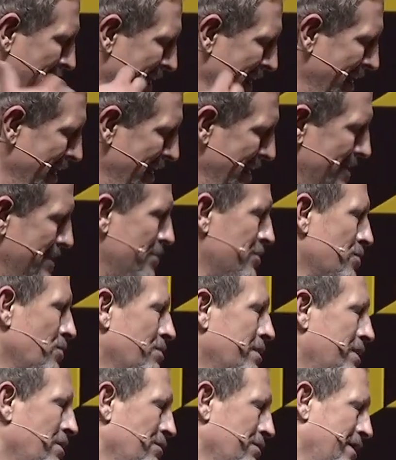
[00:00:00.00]
need it, so
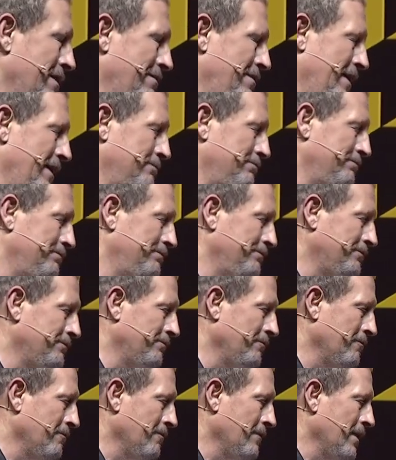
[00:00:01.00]
we don't give up.
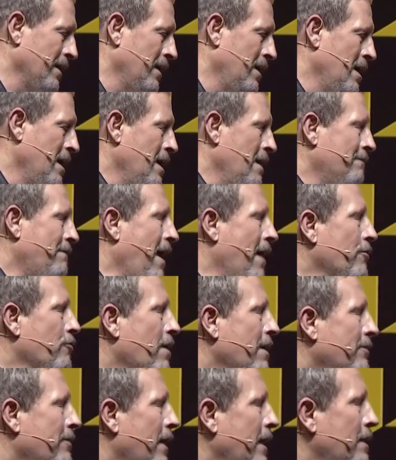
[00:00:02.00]
Father,
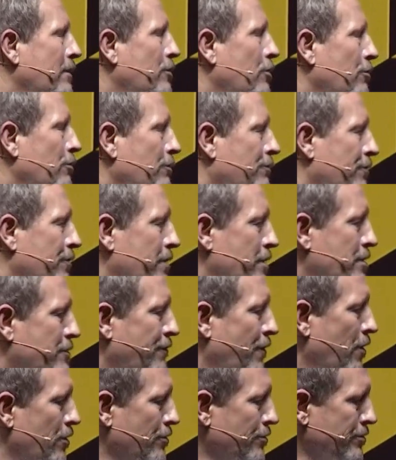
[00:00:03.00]
I thank you for these
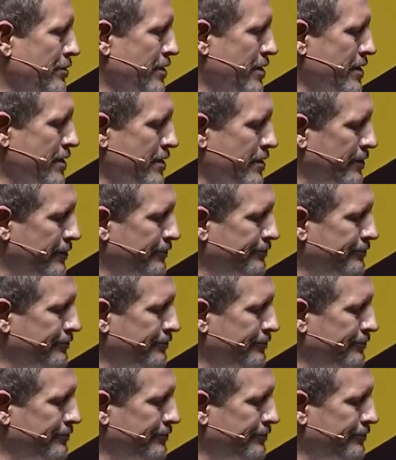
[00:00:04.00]
folks.